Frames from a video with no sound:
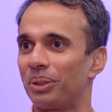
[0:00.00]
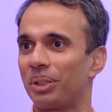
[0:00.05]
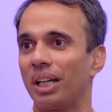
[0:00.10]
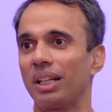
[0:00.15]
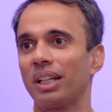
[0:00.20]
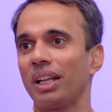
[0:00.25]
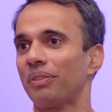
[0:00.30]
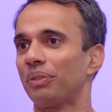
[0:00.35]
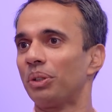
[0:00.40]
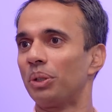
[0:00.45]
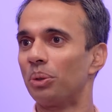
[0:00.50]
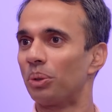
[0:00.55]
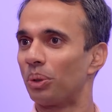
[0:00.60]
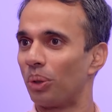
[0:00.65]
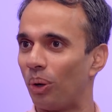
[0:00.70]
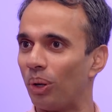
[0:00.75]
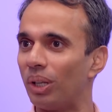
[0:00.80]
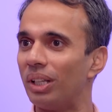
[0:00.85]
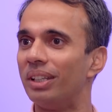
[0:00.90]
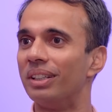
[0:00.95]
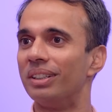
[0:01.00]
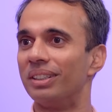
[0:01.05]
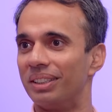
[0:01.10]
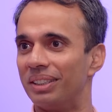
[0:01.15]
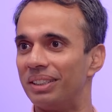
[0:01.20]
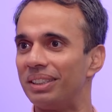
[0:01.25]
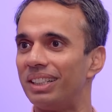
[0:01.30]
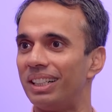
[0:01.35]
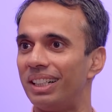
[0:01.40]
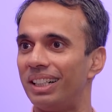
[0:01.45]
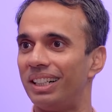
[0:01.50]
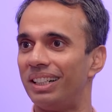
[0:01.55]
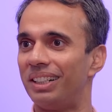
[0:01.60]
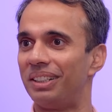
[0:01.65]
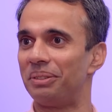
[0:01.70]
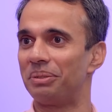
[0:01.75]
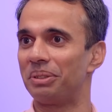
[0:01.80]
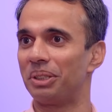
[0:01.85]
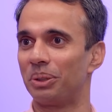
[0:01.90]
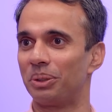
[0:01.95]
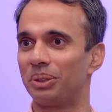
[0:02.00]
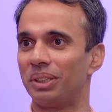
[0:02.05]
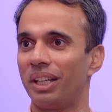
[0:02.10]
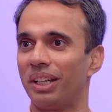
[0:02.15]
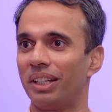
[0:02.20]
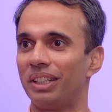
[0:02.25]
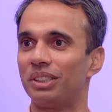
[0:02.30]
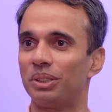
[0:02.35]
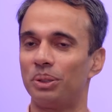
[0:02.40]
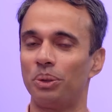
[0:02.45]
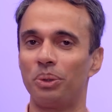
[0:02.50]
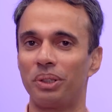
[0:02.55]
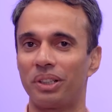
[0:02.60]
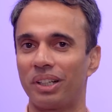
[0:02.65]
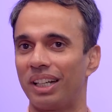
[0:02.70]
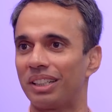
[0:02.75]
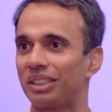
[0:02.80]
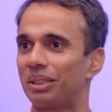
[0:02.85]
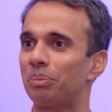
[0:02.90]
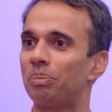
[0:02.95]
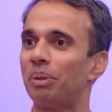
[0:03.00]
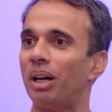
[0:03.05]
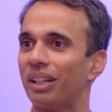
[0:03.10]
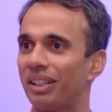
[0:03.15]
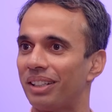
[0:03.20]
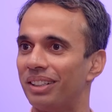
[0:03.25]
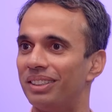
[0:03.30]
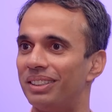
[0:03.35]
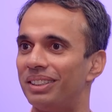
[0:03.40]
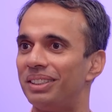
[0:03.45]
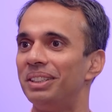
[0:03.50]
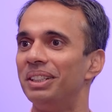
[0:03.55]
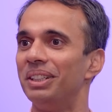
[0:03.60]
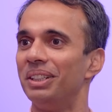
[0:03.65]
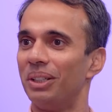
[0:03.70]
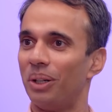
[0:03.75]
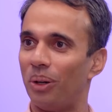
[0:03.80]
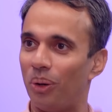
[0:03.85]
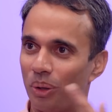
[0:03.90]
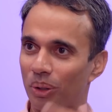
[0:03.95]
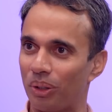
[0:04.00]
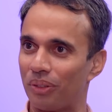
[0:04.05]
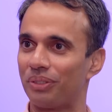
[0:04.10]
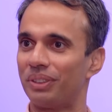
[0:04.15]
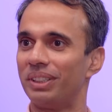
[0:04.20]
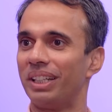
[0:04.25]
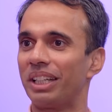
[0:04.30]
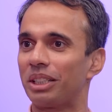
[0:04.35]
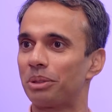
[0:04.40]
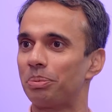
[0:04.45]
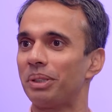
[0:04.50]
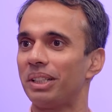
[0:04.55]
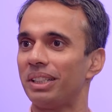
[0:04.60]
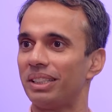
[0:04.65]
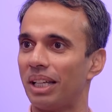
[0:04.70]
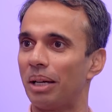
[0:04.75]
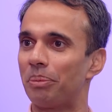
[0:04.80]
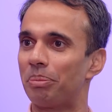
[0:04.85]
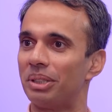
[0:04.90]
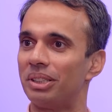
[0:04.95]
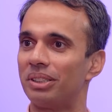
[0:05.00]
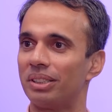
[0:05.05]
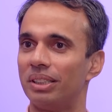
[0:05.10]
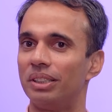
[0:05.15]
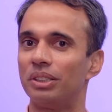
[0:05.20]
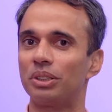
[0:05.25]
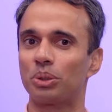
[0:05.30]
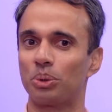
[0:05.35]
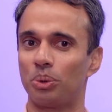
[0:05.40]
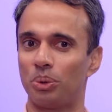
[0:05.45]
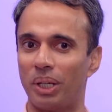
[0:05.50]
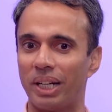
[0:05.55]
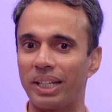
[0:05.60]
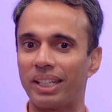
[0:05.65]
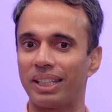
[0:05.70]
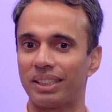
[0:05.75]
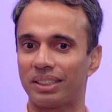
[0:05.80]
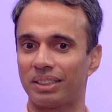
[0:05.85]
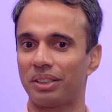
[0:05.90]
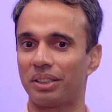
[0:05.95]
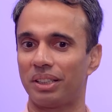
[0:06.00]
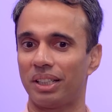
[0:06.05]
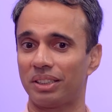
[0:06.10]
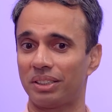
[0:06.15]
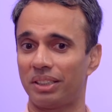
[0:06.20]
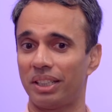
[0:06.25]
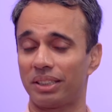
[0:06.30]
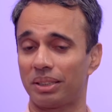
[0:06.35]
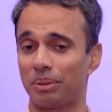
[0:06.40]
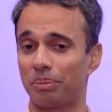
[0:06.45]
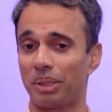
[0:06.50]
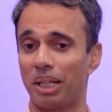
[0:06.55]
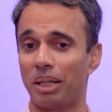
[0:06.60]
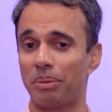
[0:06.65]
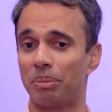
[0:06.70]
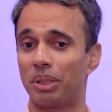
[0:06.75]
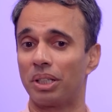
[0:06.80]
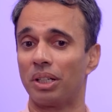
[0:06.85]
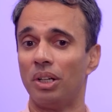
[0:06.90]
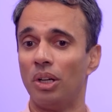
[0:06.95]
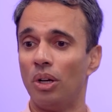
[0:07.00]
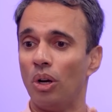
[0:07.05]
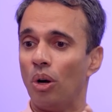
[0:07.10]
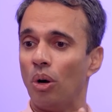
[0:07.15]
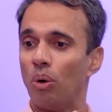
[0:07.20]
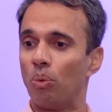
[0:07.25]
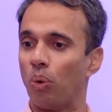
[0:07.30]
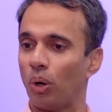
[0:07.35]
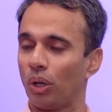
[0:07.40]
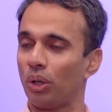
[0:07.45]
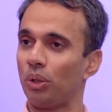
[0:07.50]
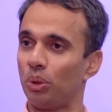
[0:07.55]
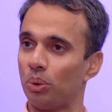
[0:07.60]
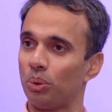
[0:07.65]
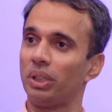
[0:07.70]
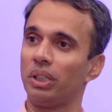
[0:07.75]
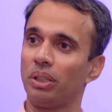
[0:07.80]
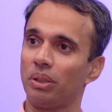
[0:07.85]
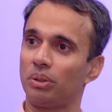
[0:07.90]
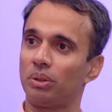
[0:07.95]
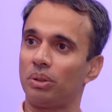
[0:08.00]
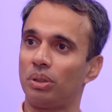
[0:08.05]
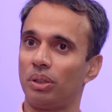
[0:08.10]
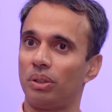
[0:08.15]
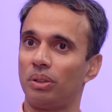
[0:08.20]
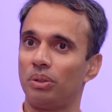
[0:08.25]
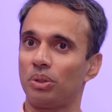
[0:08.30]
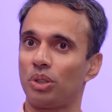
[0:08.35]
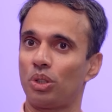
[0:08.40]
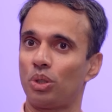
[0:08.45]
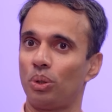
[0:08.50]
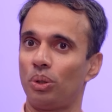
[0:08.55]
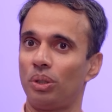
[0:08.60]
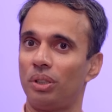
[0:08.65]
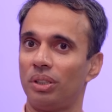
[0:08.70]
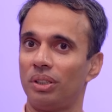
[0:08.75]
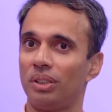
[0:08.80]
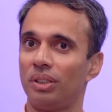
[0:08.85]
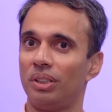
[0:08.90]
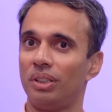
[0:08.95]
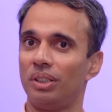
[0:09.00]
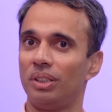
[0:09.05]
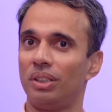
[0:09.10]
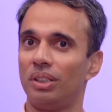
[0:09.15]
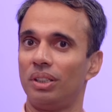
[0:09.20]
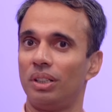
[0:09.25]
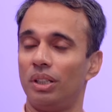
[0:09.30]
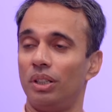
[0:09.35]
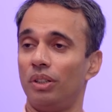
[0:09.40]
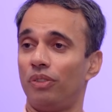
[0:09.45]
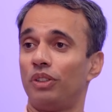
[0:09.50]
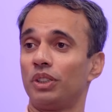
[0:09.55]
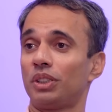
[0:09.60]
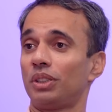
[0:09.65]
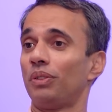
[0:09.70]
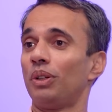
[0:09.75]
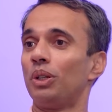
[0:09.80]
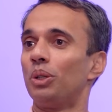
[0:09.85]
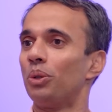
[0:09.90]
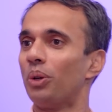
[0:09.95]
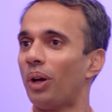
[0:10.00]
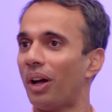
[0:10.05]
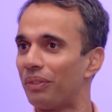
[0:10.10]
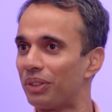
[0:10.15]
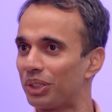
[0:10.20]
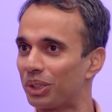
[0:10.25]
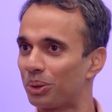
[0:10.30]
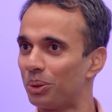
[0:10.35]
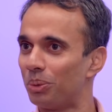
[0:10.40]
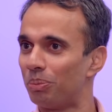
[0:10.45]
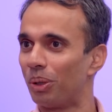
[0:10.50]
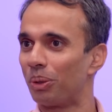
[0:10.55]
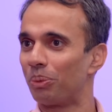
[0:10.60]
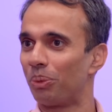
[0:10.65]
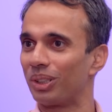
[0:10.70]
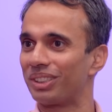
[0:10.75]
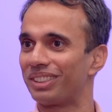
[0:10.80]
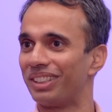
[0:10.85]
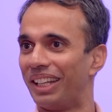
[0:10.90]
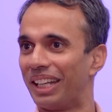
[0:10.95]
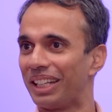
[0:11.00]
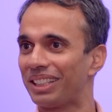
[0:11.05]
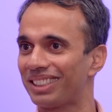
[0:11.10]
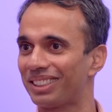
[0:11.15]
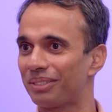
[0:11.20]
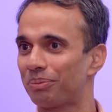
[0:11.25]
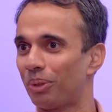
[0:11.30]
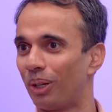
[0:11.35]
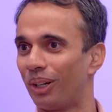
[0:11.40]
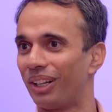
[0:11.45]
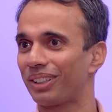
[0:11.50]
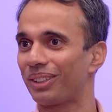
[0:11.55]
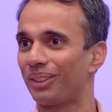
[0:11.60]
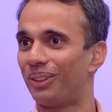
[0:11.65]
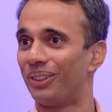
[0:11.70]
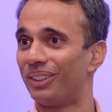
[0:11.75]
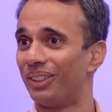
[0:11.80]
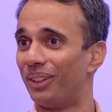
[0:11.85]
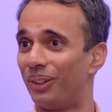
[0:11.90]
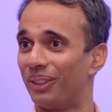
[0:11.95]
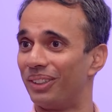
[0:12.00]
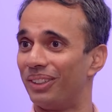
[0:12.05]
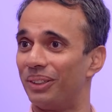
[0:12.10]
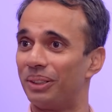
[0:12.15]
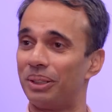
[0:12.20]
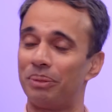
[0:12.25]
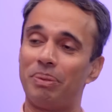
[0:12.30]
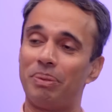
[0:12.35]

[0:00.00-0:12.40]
Tata have to do it all here. Exactly. There is no international partner. All of the expertise happens in. So I guess it does take some time. But what do you think should First of all, do you have a scoop on what's the next product on the